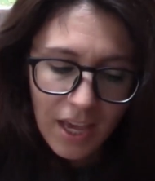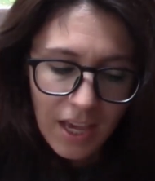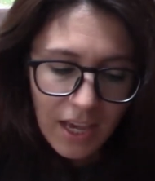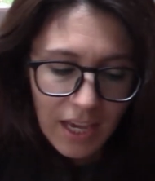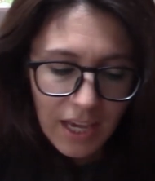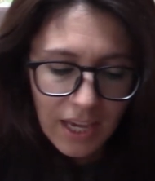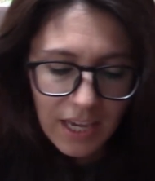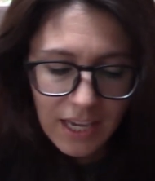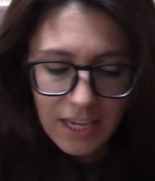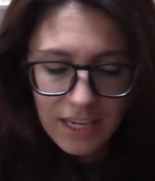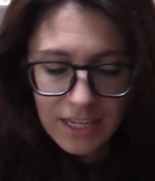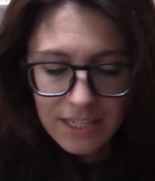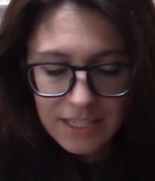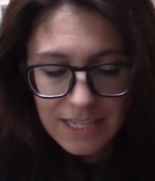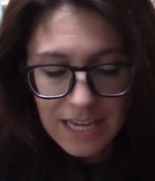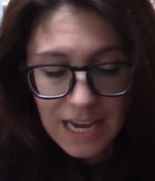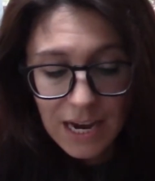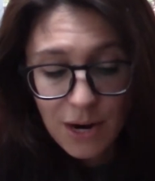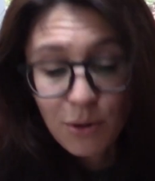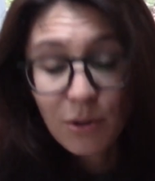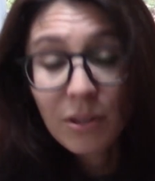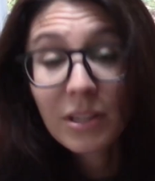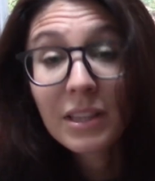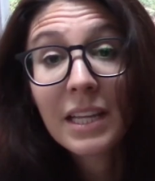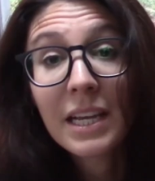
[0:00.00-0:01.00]
And
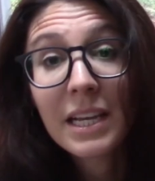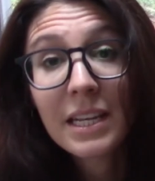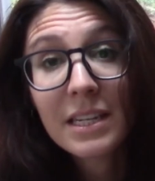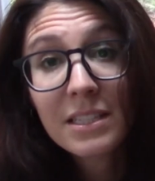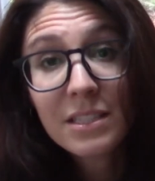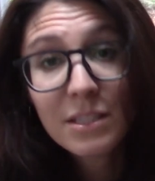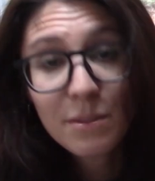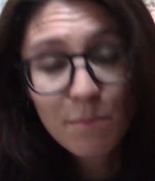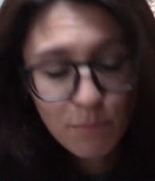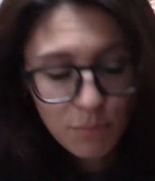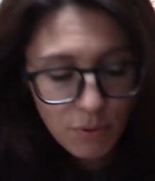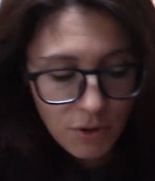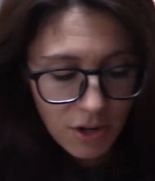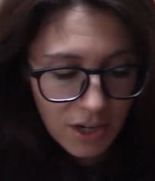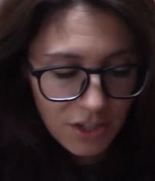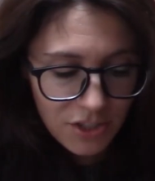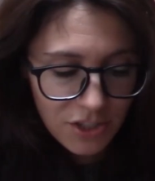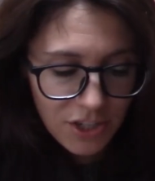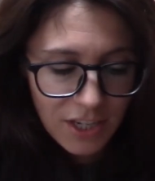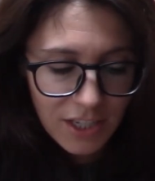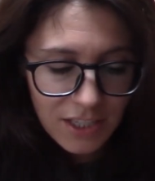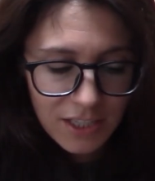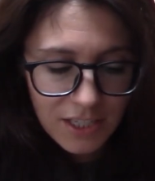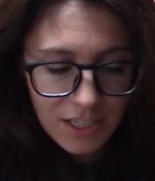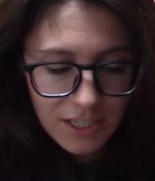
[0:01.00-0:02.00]
our latest
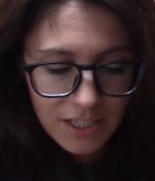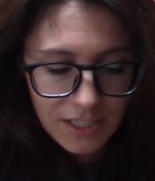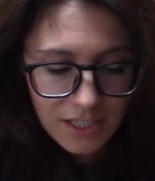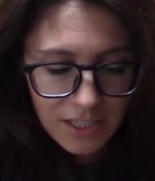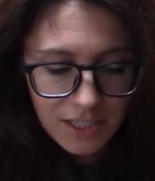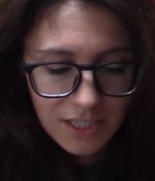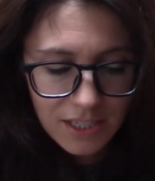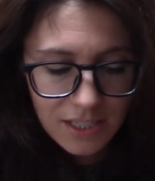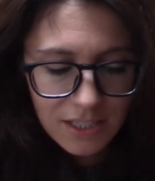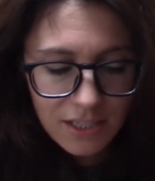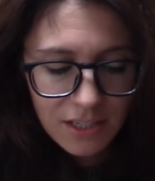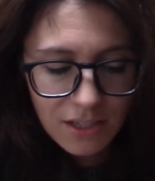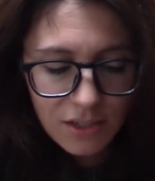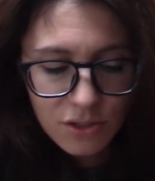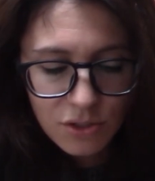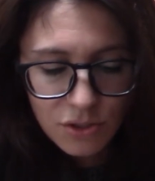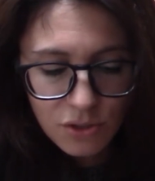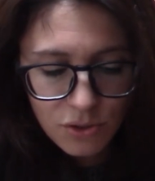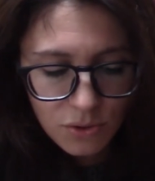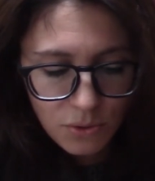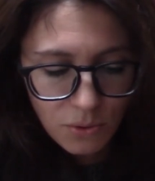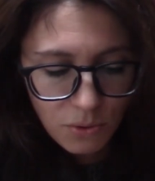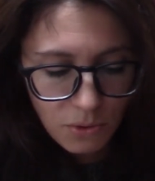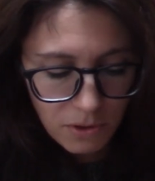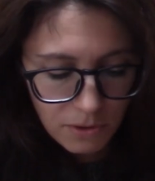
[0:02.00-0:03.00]
project is this
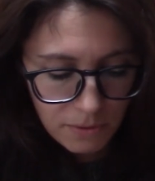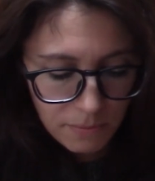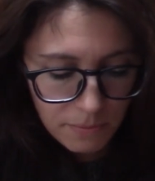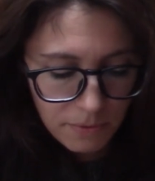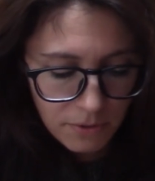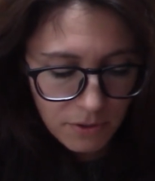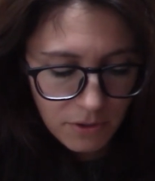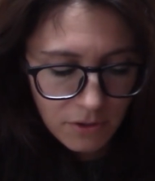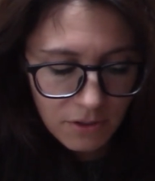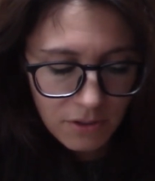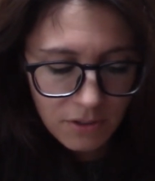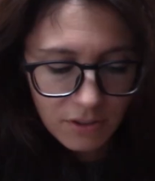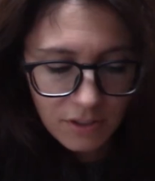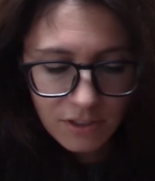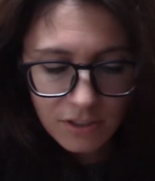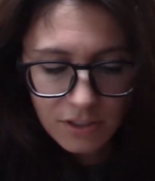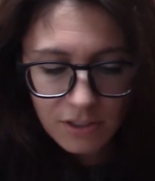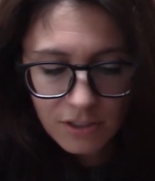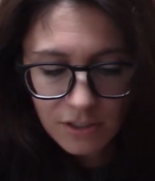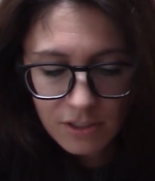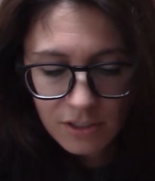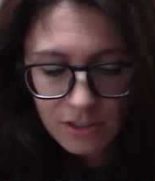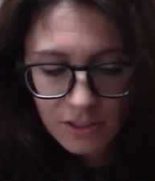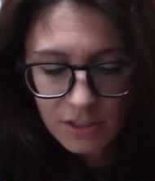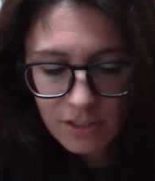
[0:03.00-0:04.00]
adorable
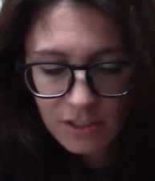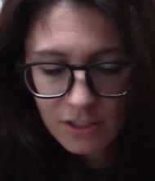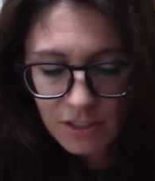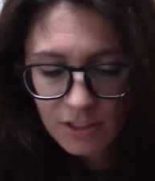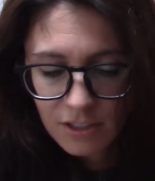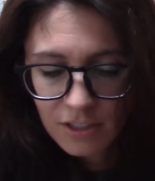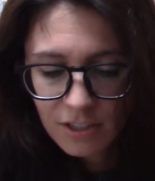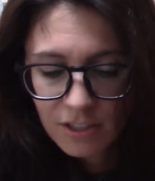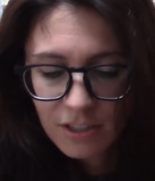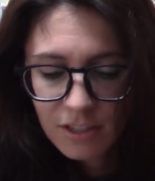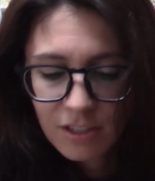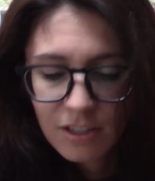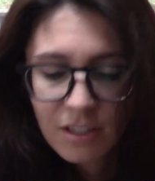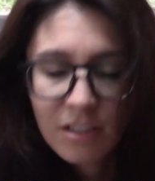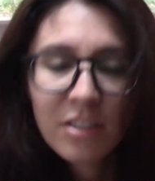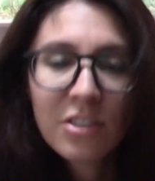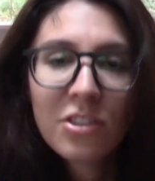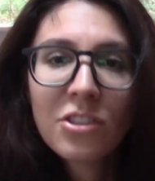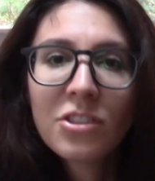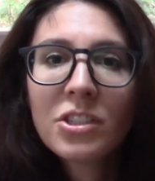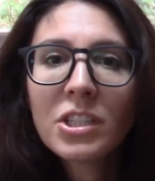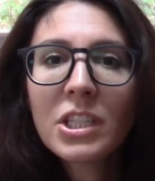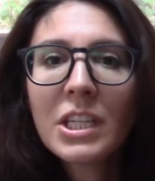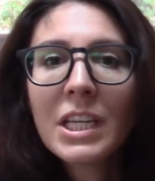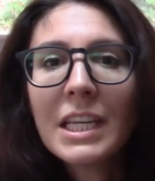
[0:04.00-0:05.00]

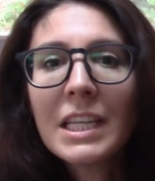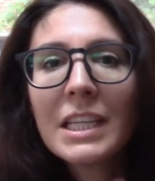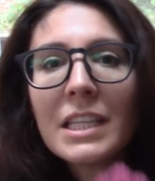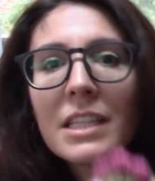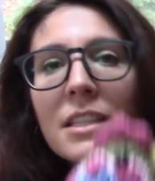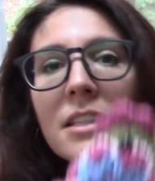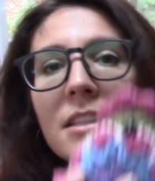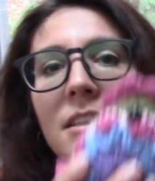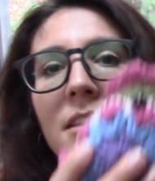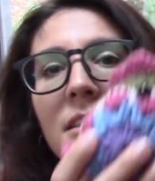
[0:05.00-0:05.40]
chicken.